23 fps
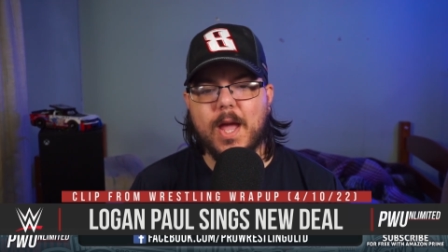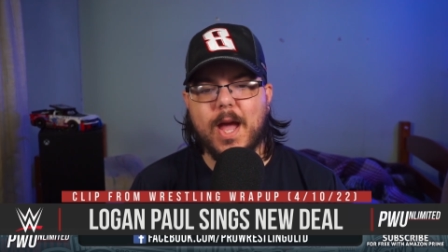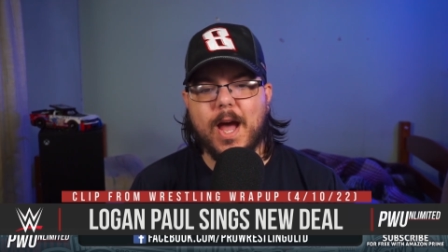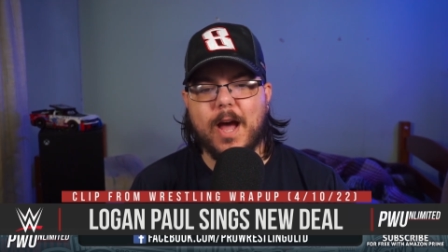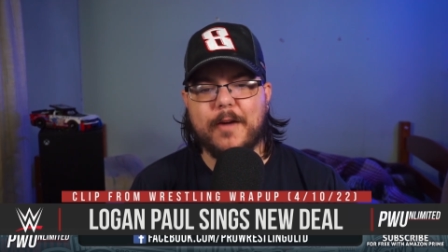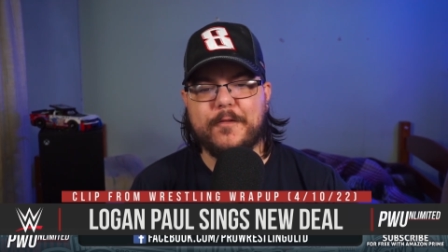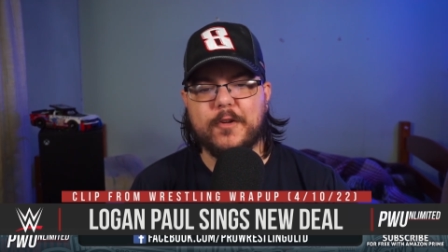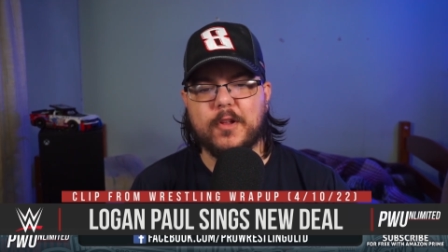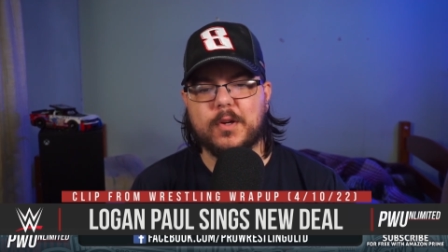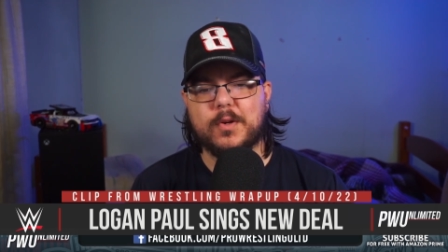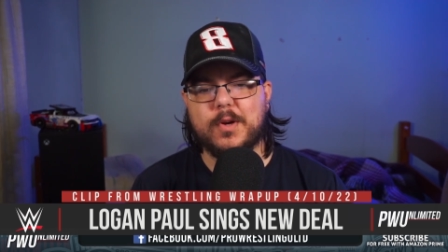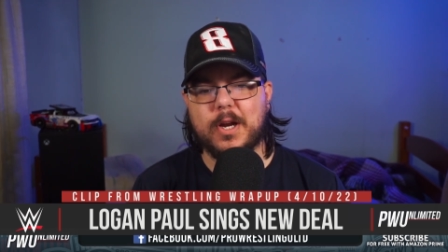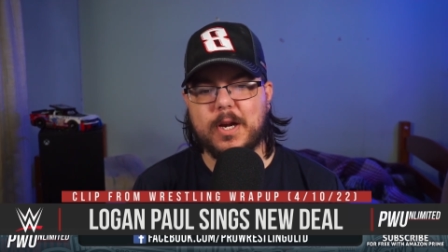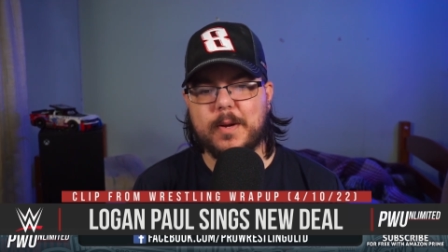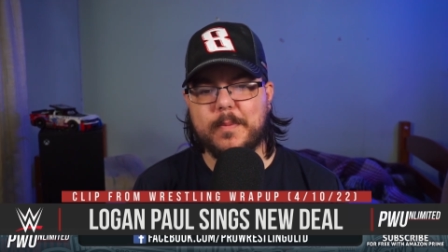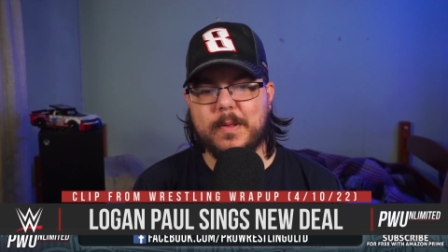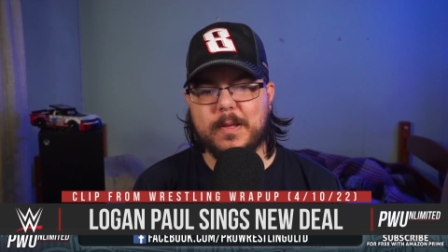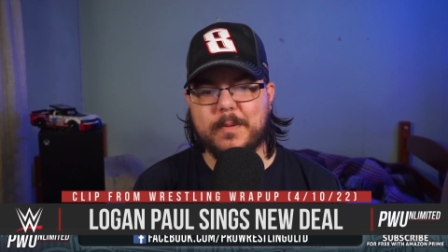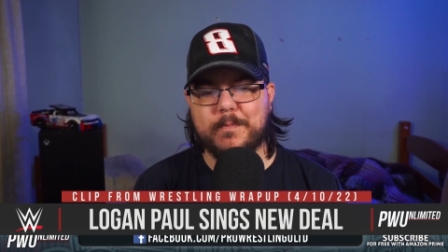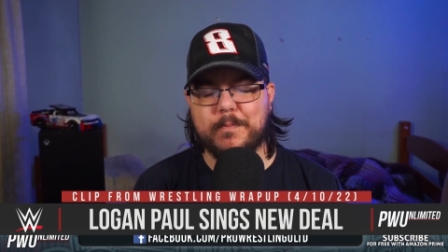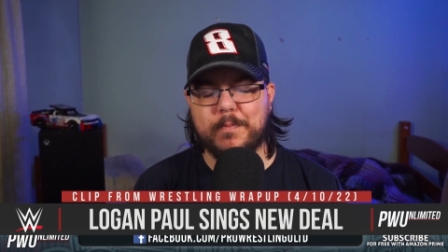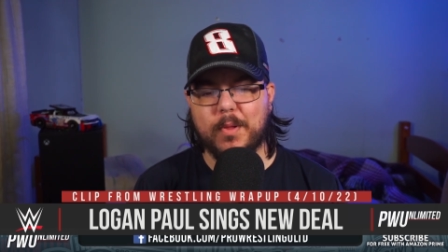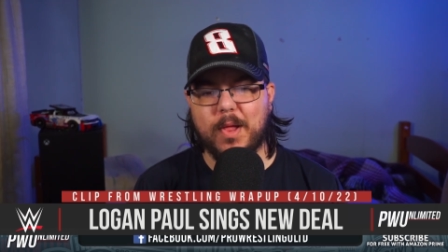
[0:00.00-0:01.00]
I feel
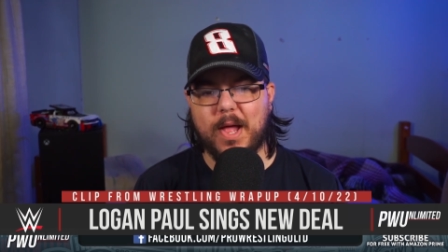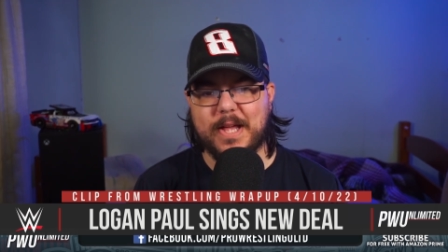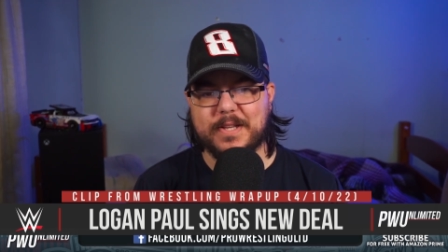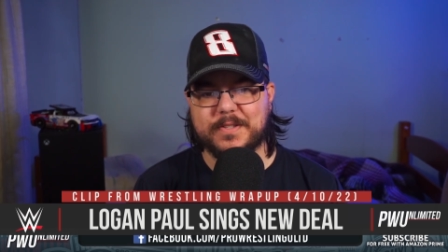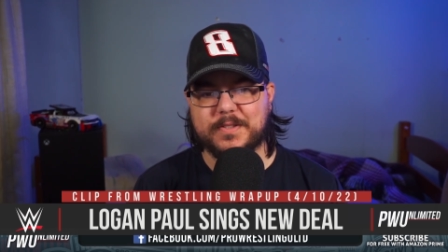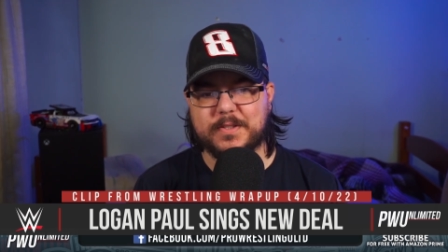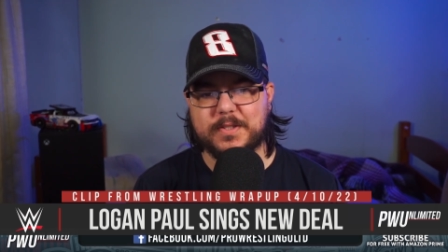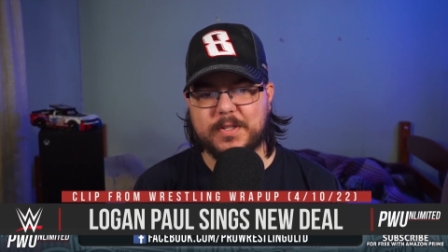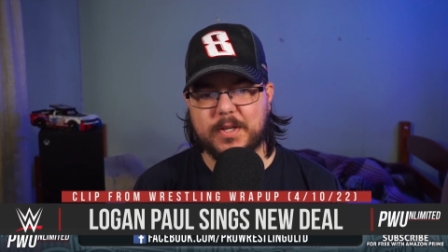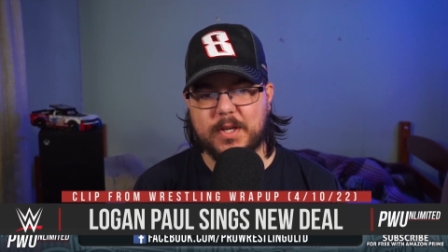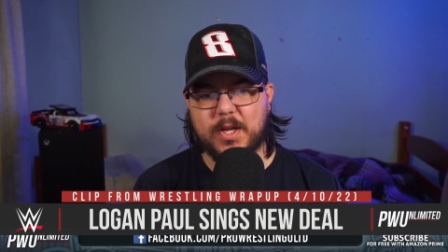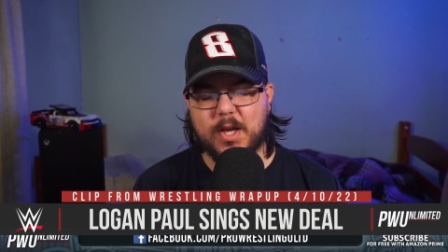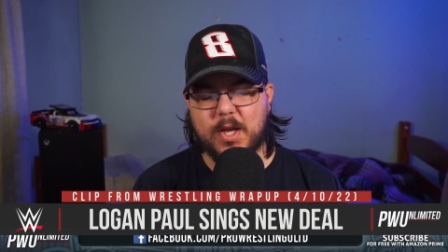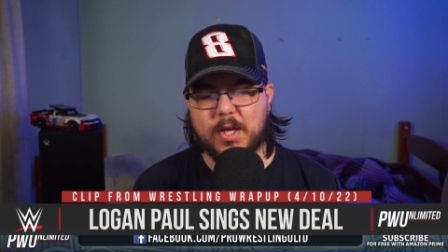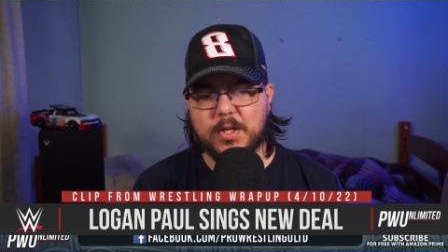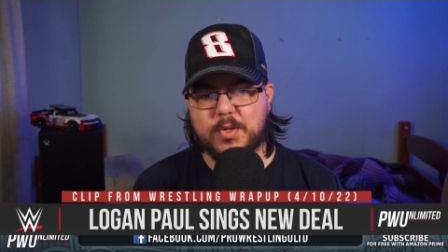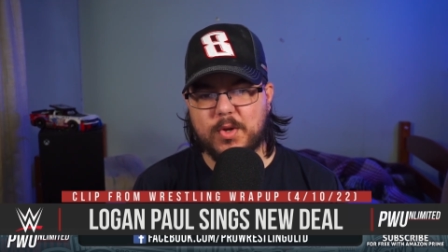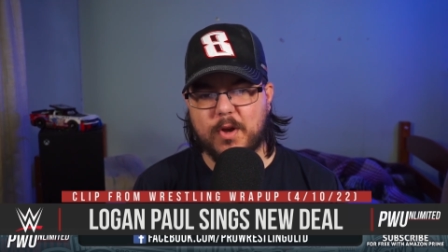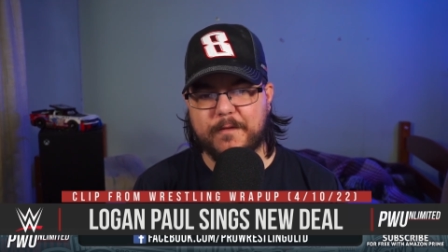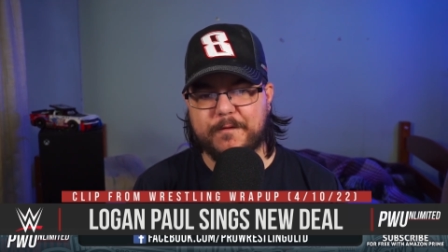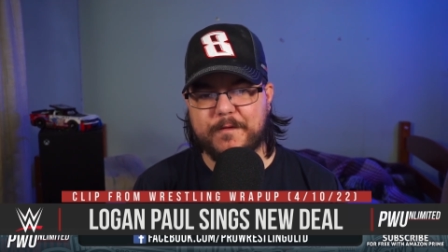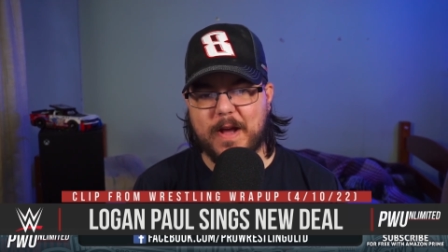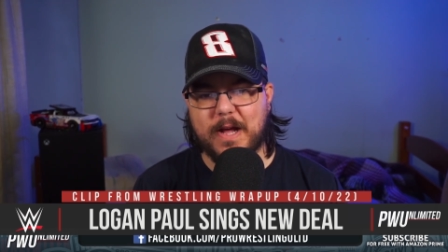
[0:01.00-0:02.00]
incredibly blessed
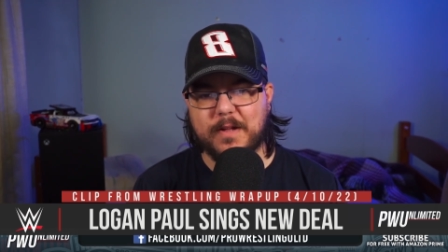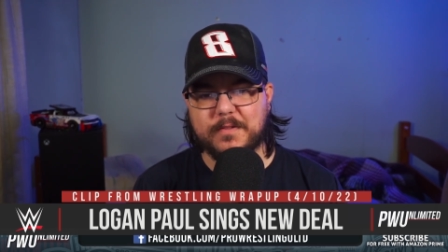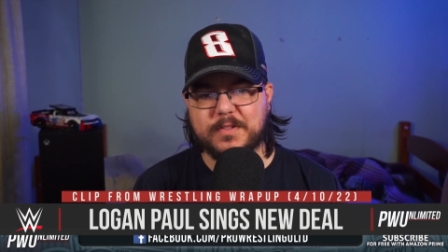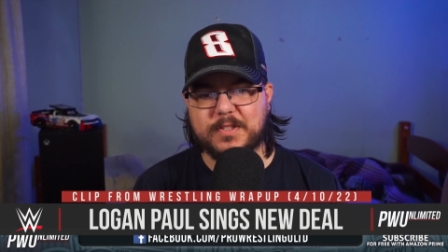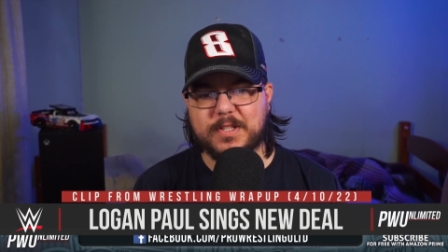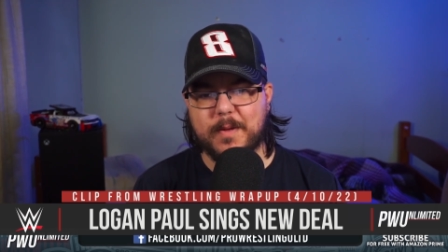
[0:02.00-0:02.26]
to have found